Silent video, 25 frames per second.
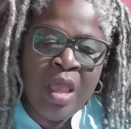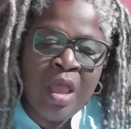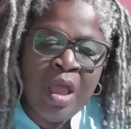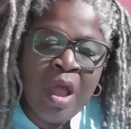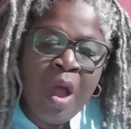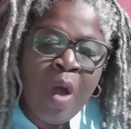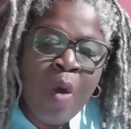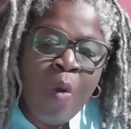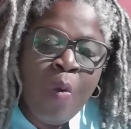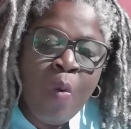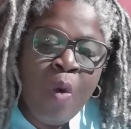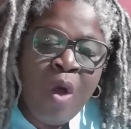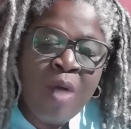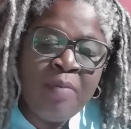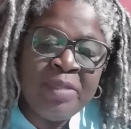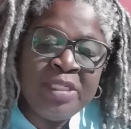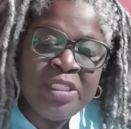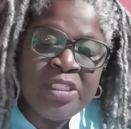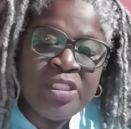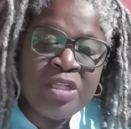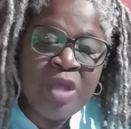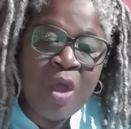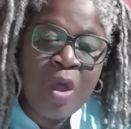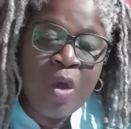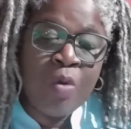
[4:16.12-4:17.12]
A
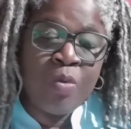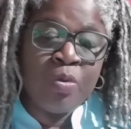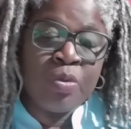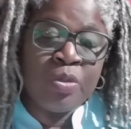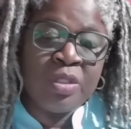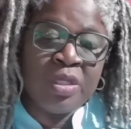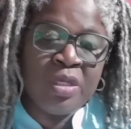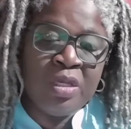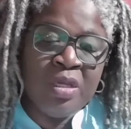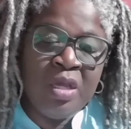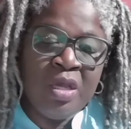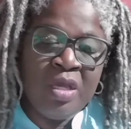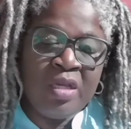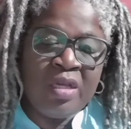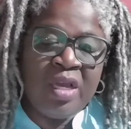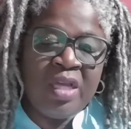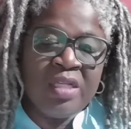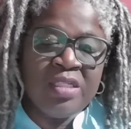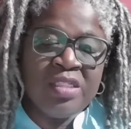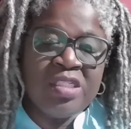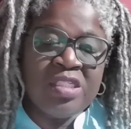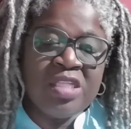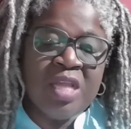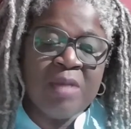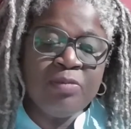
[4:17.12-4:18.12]
woman's oath.
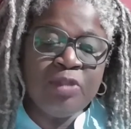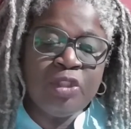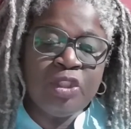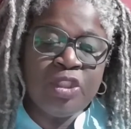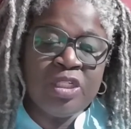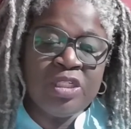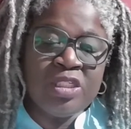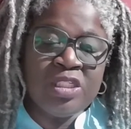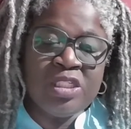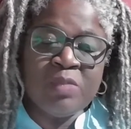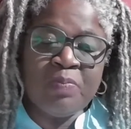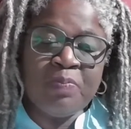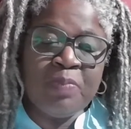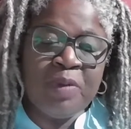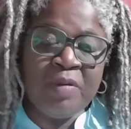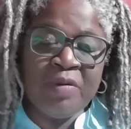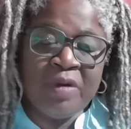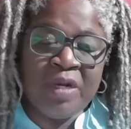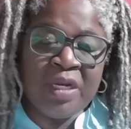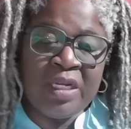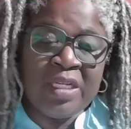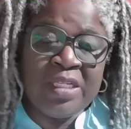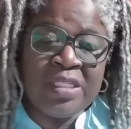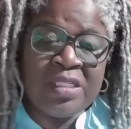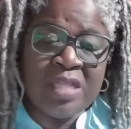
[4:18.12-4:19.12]
Consumption's
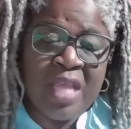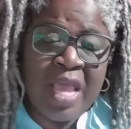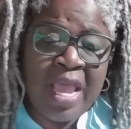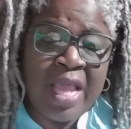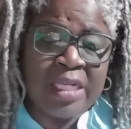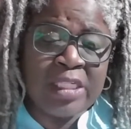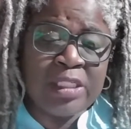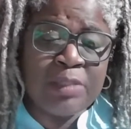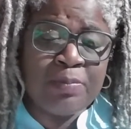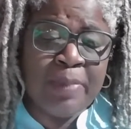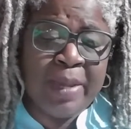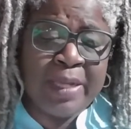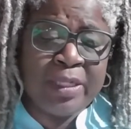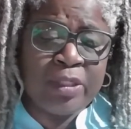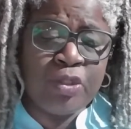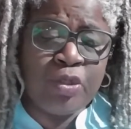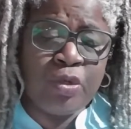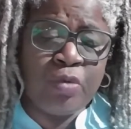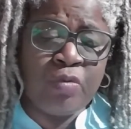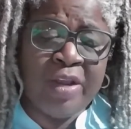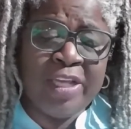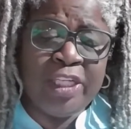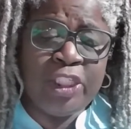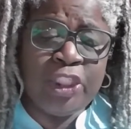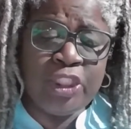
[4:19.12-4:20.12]
spiritless
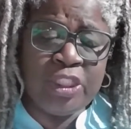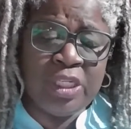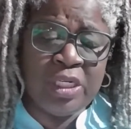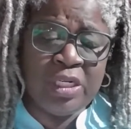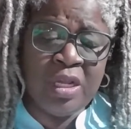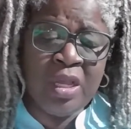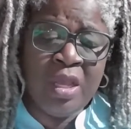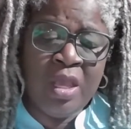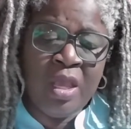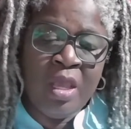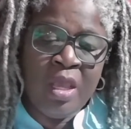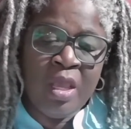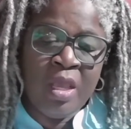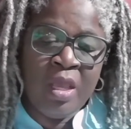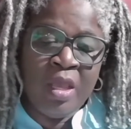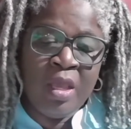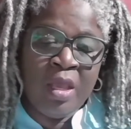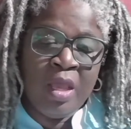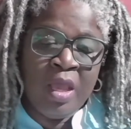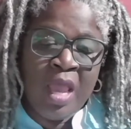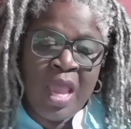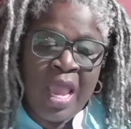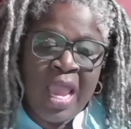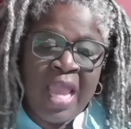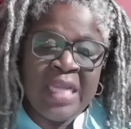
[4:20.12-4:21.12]
expectoration.
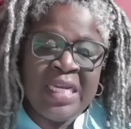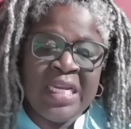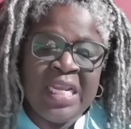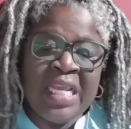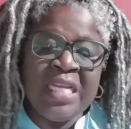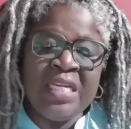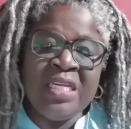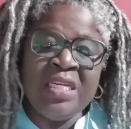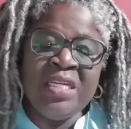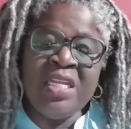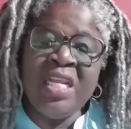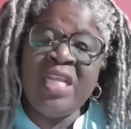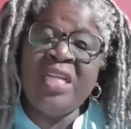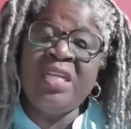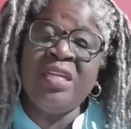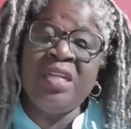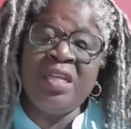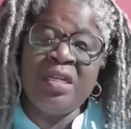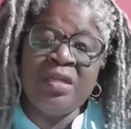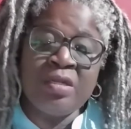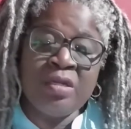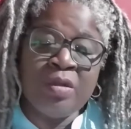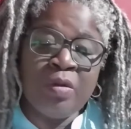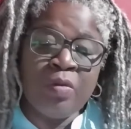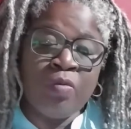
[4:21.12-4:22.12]
An
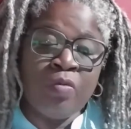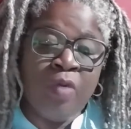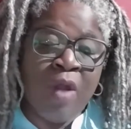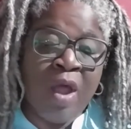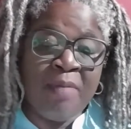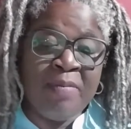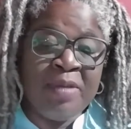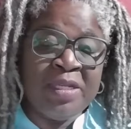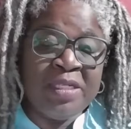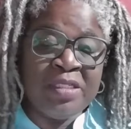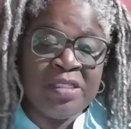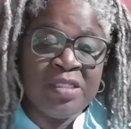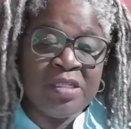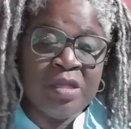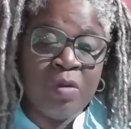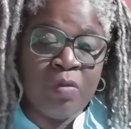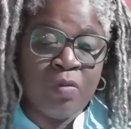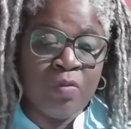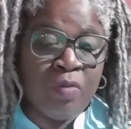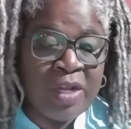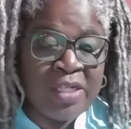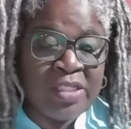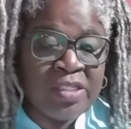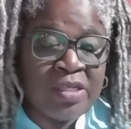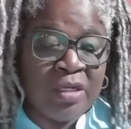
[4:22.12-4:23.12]
indignant robin's
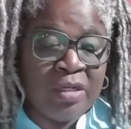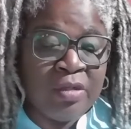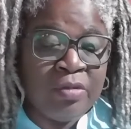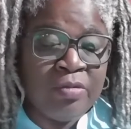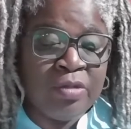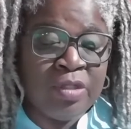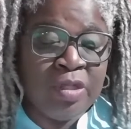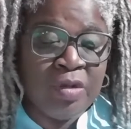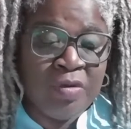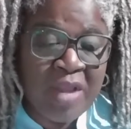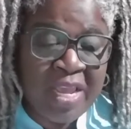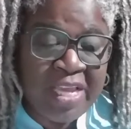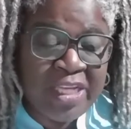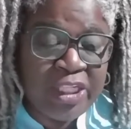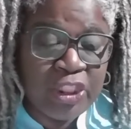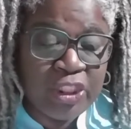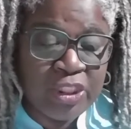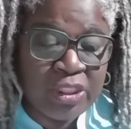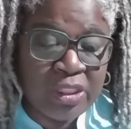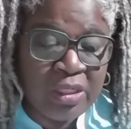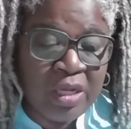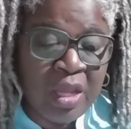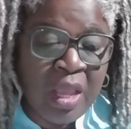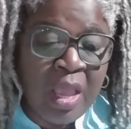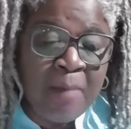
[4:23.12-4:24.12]
resolute
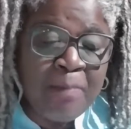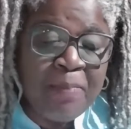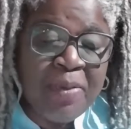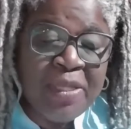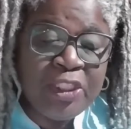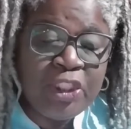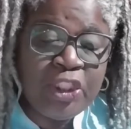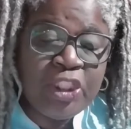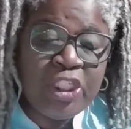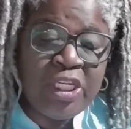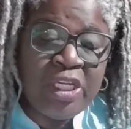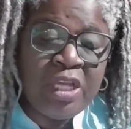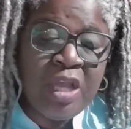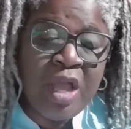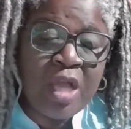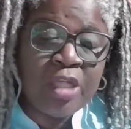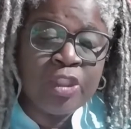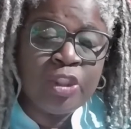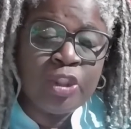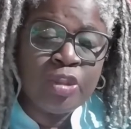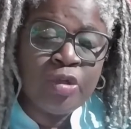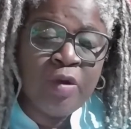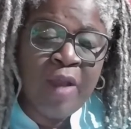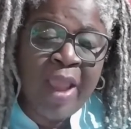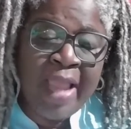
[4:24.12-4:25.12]
donation. Pinching a
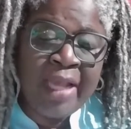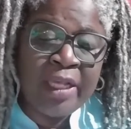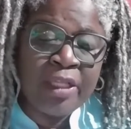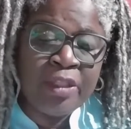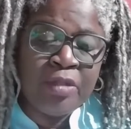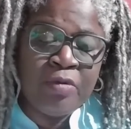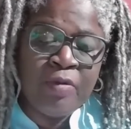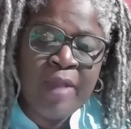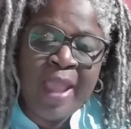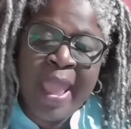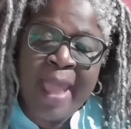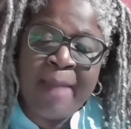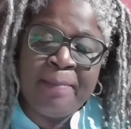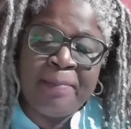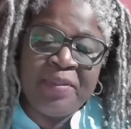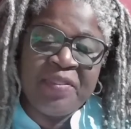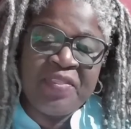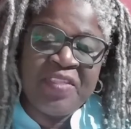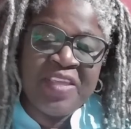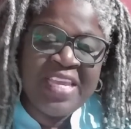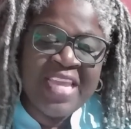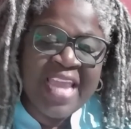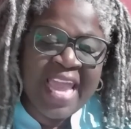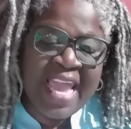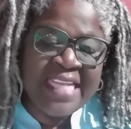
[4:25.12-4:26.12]
track through
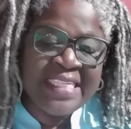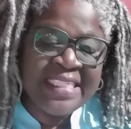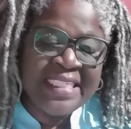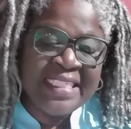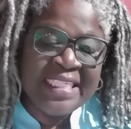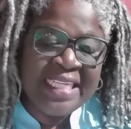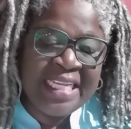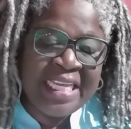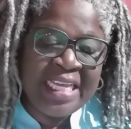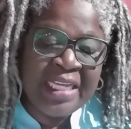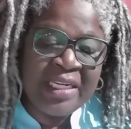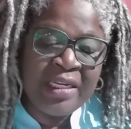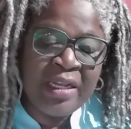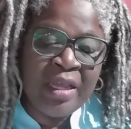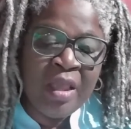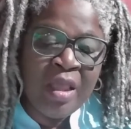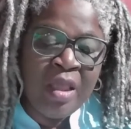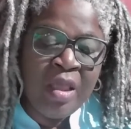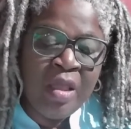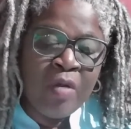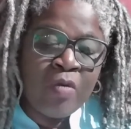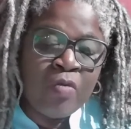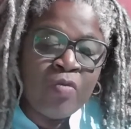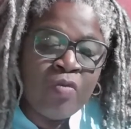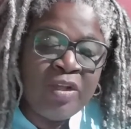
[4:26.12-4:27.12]
apathy and din.
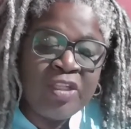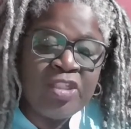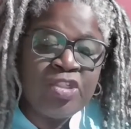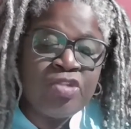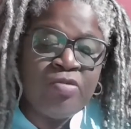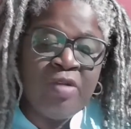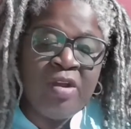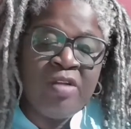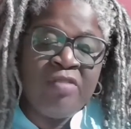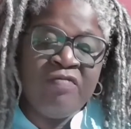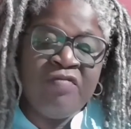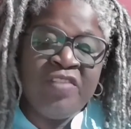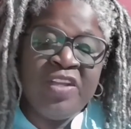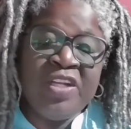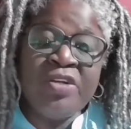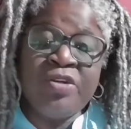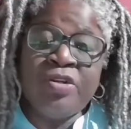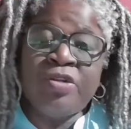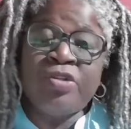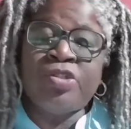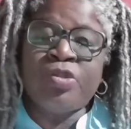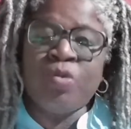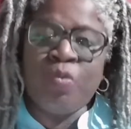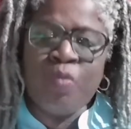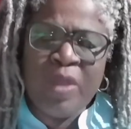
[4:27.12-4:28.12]
Restaurant
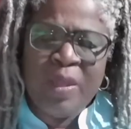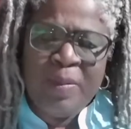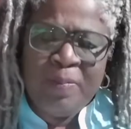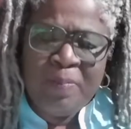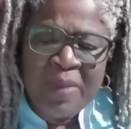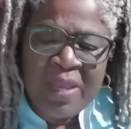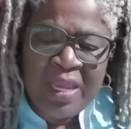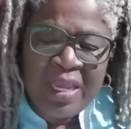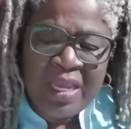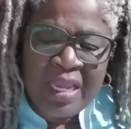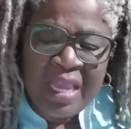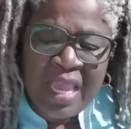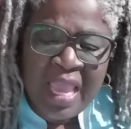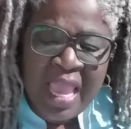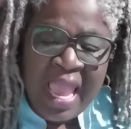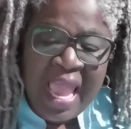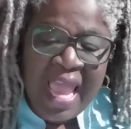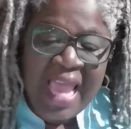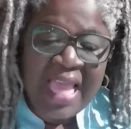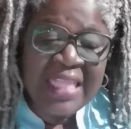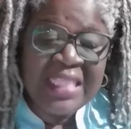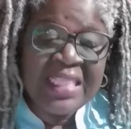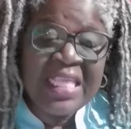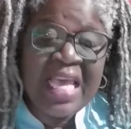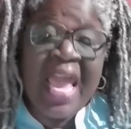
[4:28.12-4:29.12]
vendors weeping.
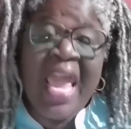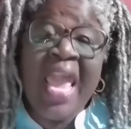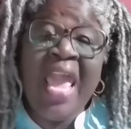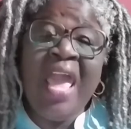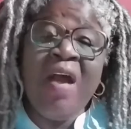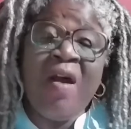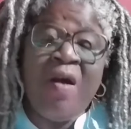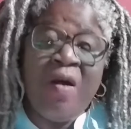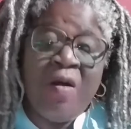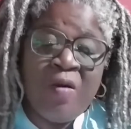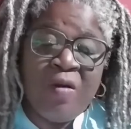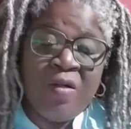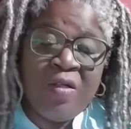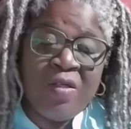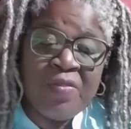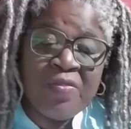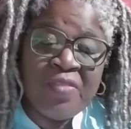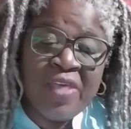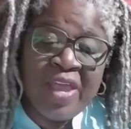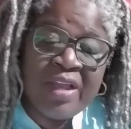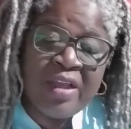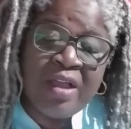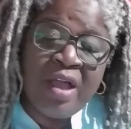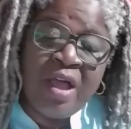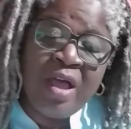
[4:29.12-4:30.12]
And the L
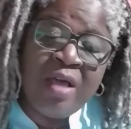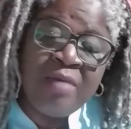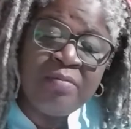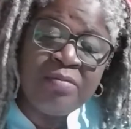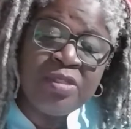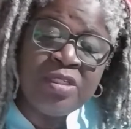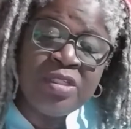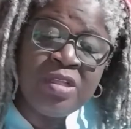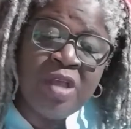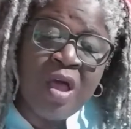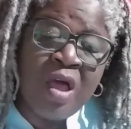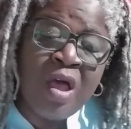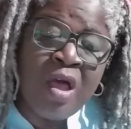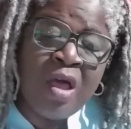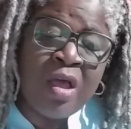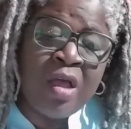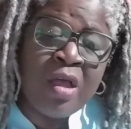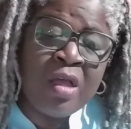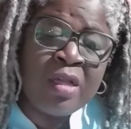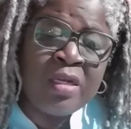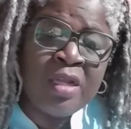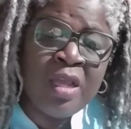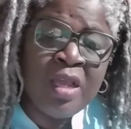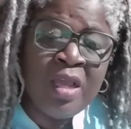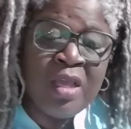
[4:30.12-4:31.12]
that comes
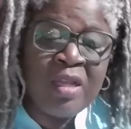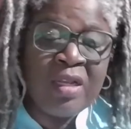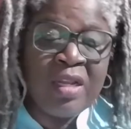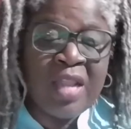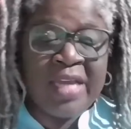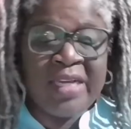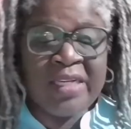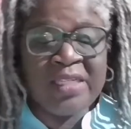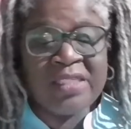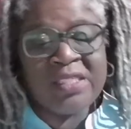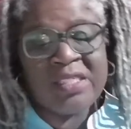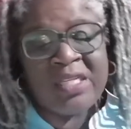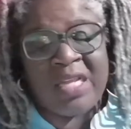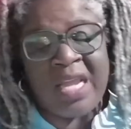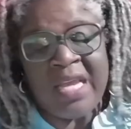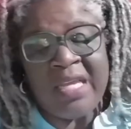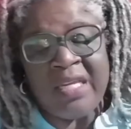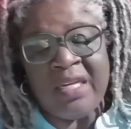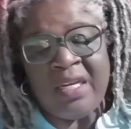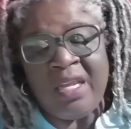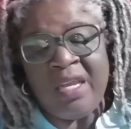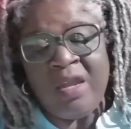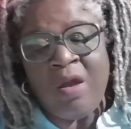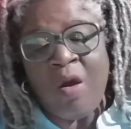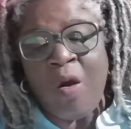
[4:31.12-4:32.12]
on like a
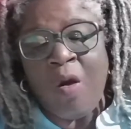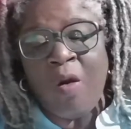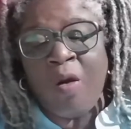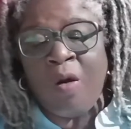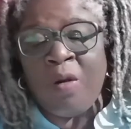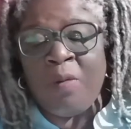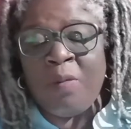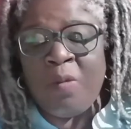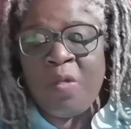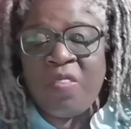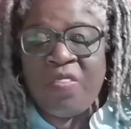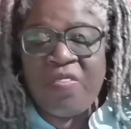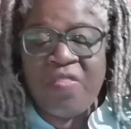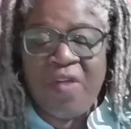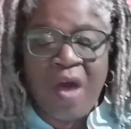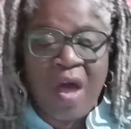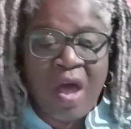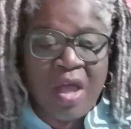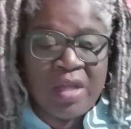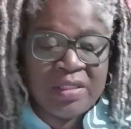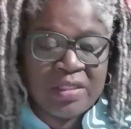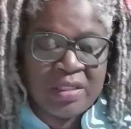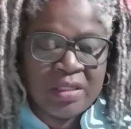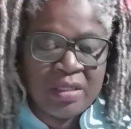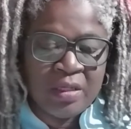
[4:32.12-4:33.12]
slightly horrible
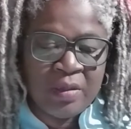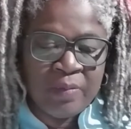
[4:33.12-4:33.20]
thought.